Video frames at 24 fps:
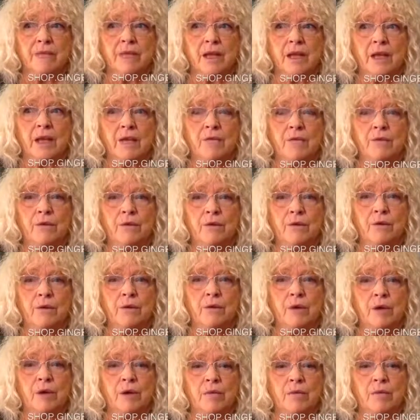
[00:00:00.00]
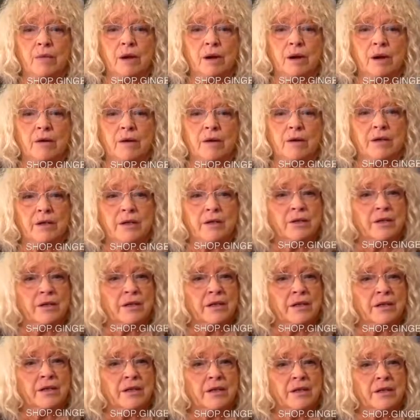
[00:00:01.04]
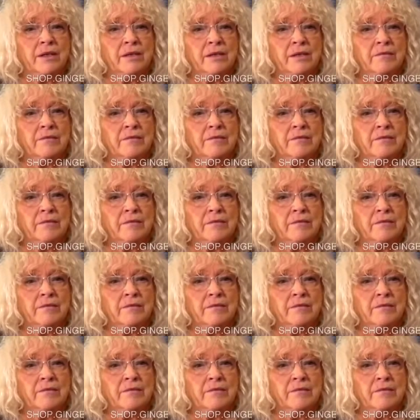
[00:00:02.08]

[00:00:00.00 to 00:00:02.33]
If you um, are interested,